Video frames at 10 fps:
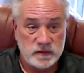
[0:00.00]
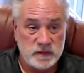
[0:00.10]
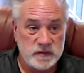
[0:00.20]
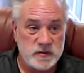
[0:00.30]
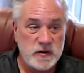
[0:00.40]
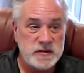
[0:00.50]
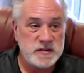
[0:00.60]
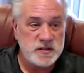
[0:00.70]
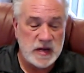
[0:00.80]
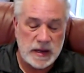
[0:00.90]
The Tracy
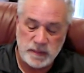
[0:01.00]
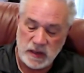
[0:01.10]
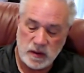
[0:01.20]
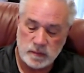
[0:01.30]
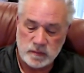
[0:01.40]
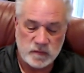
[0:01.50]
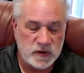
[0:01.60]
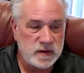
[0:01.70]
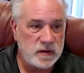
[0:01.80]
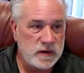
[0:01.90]
Chapman album,
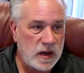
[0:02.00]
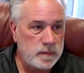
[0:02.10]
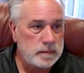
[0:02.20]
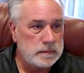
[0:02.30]
very good album.